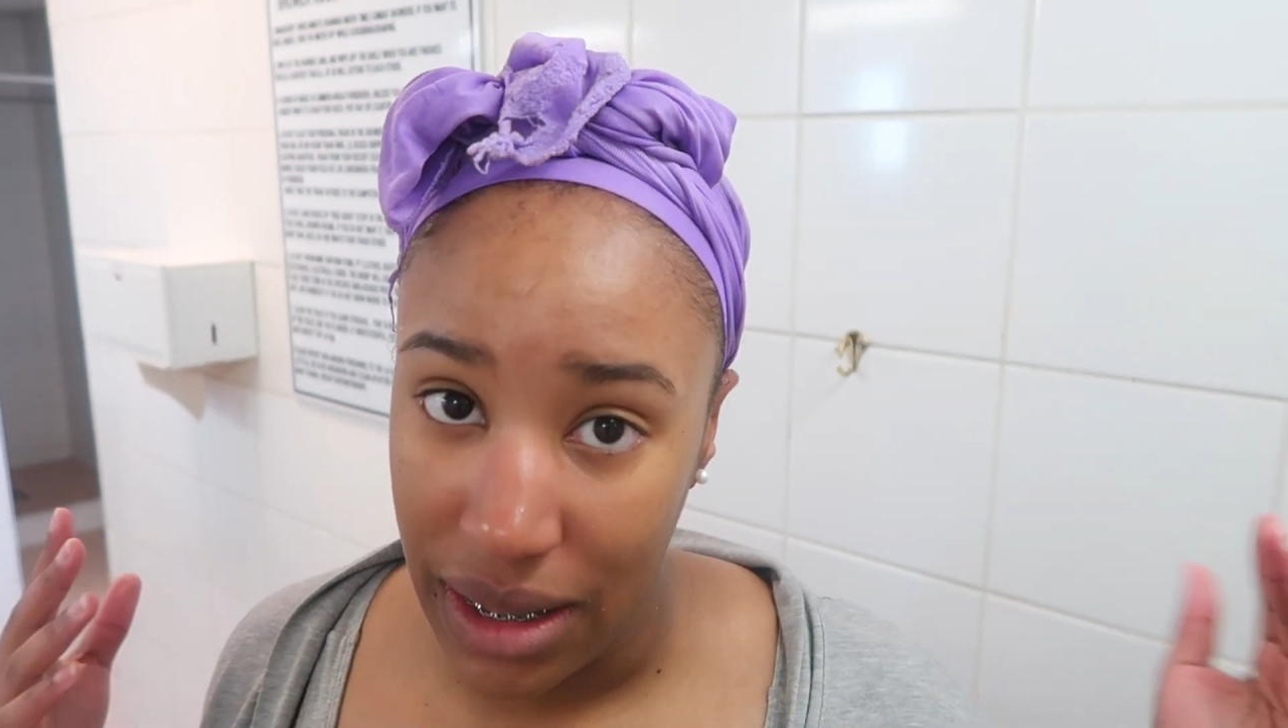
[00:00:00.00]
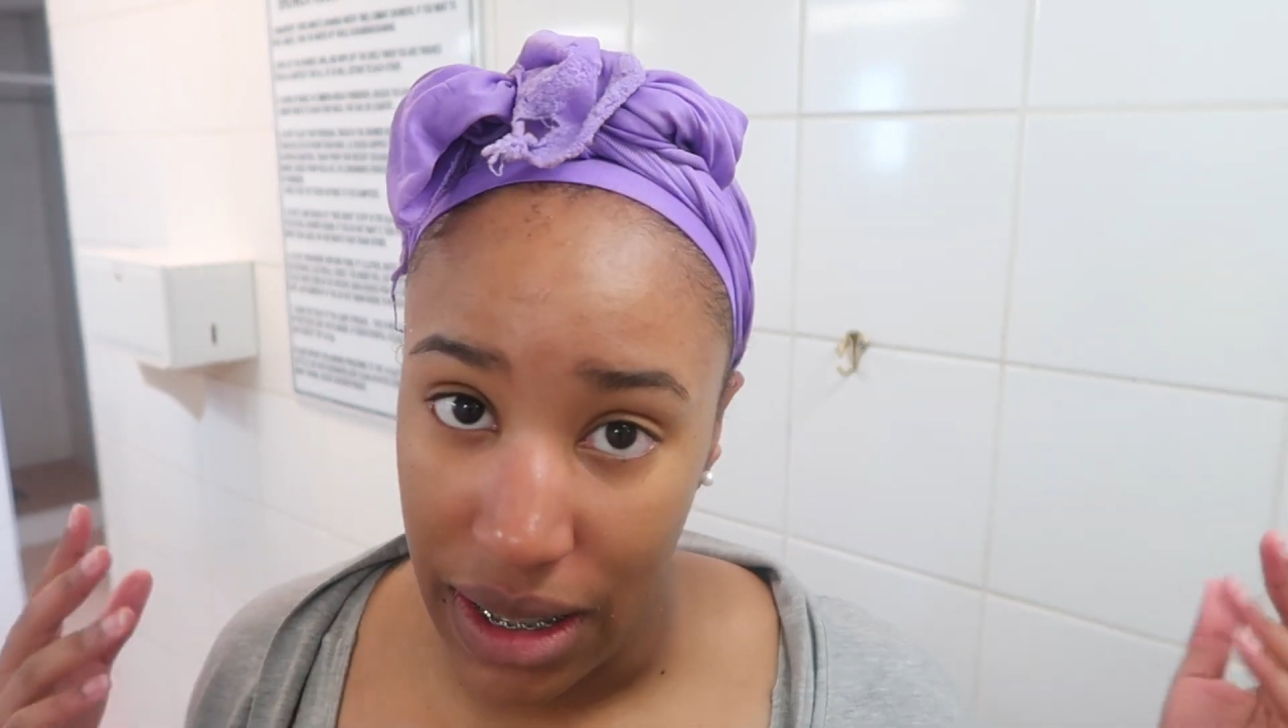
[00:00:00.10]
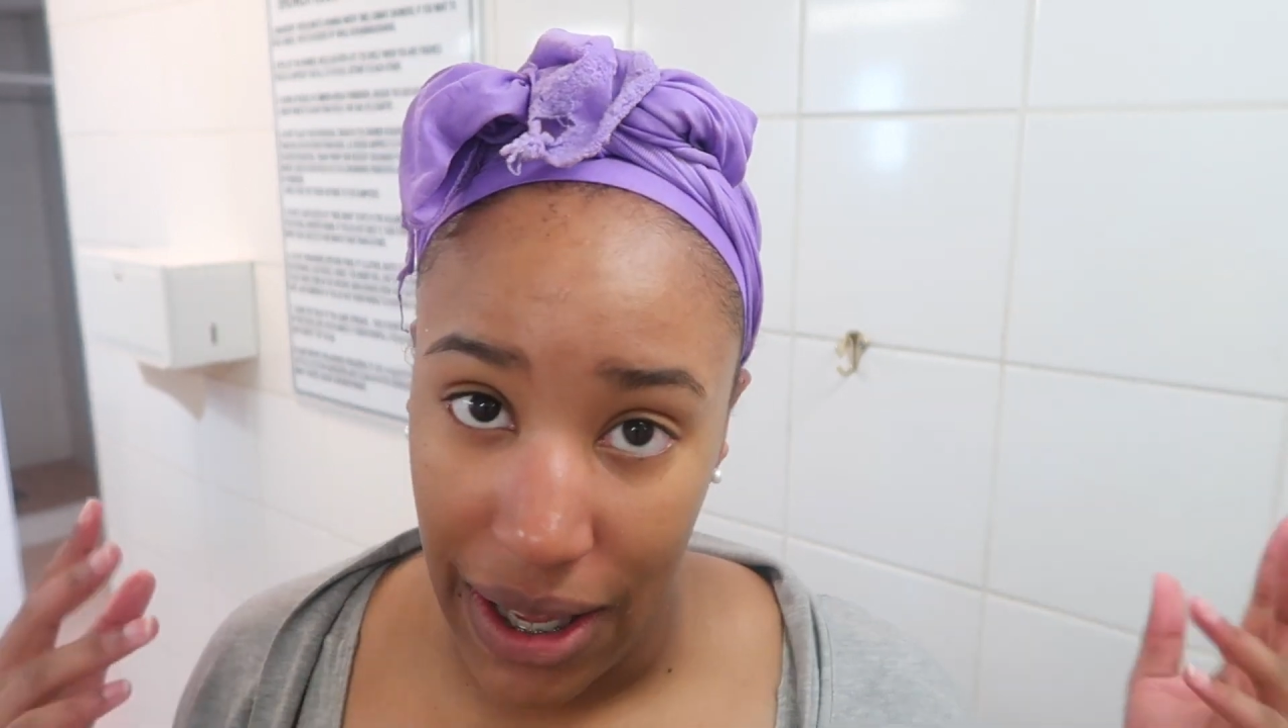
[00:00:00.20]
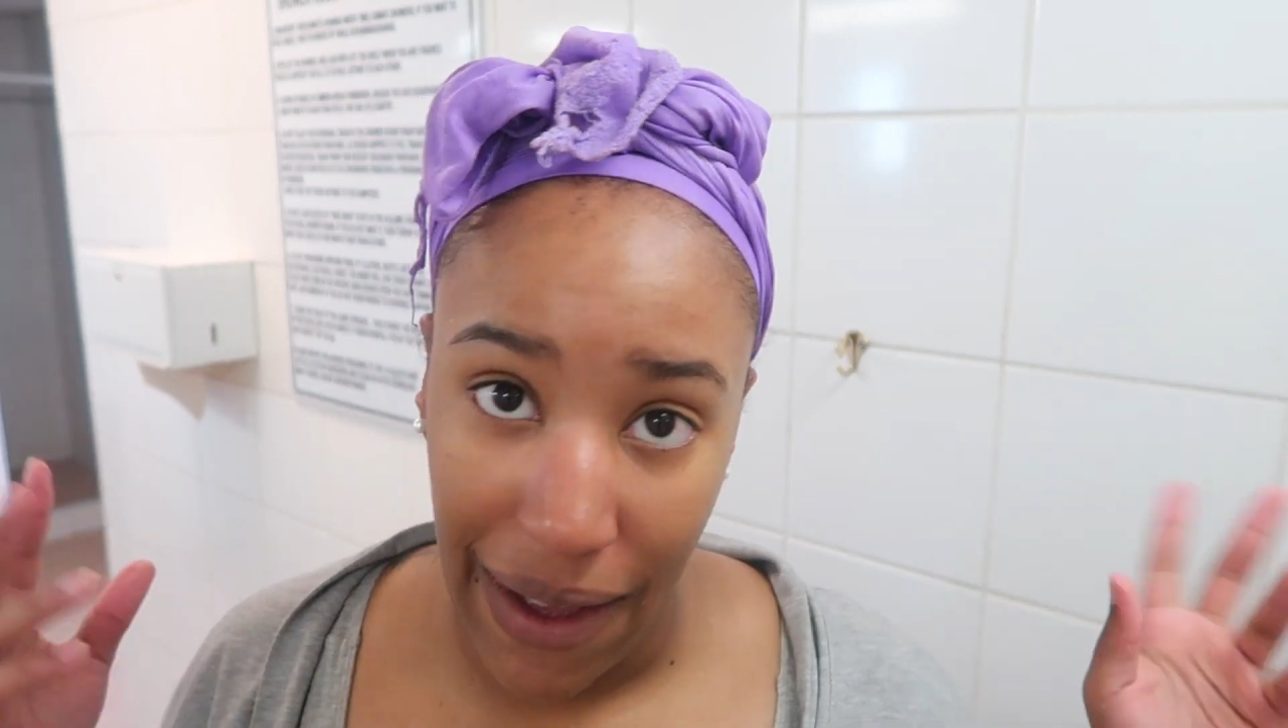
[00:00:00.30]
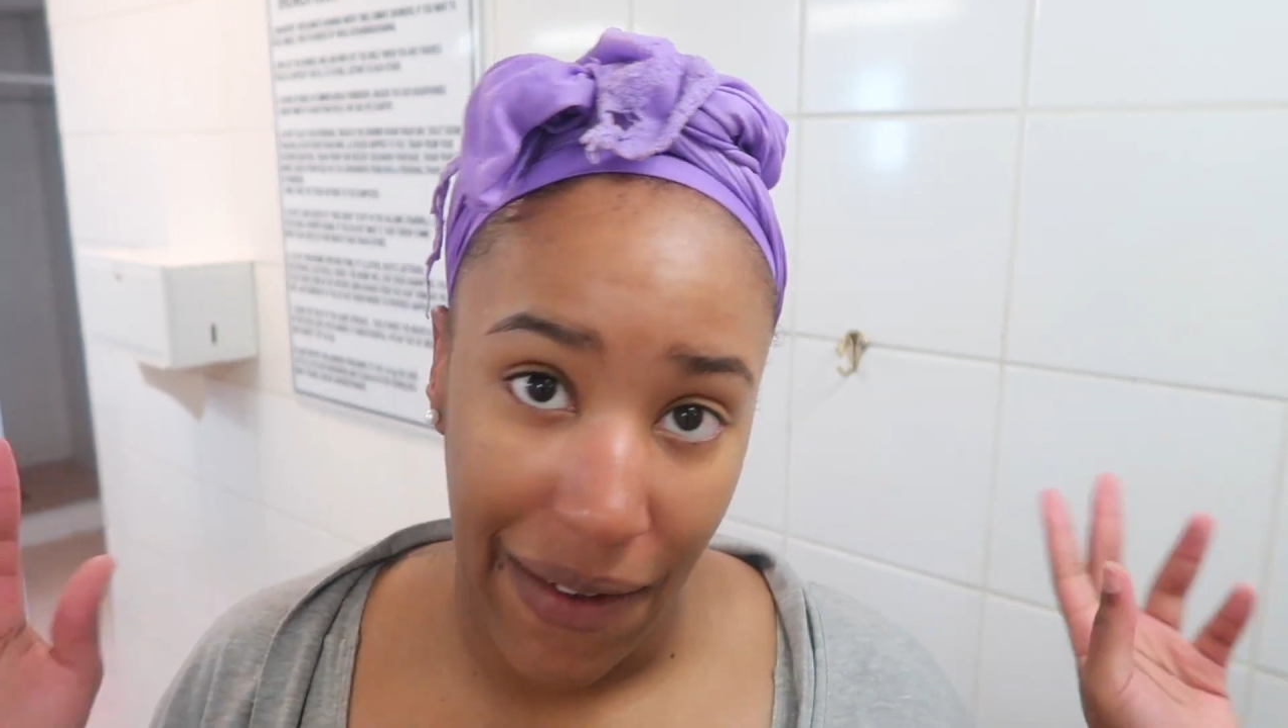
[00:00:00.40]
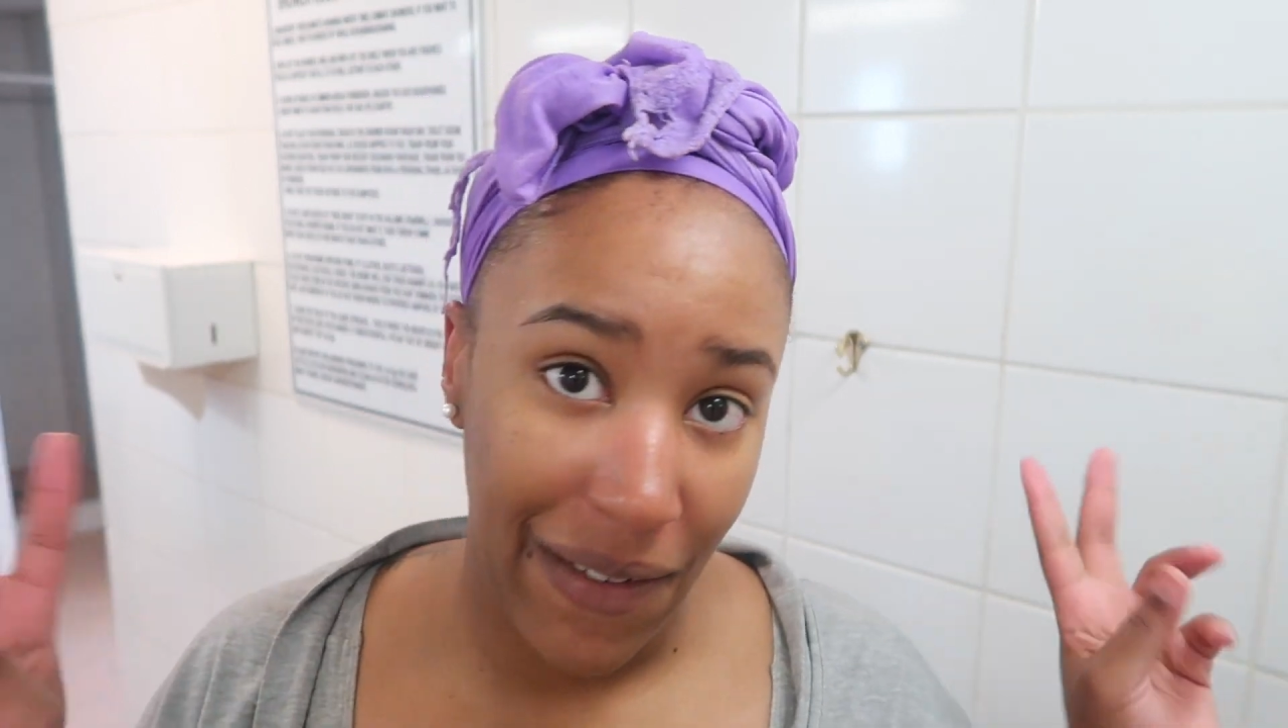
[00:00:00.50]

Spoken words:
the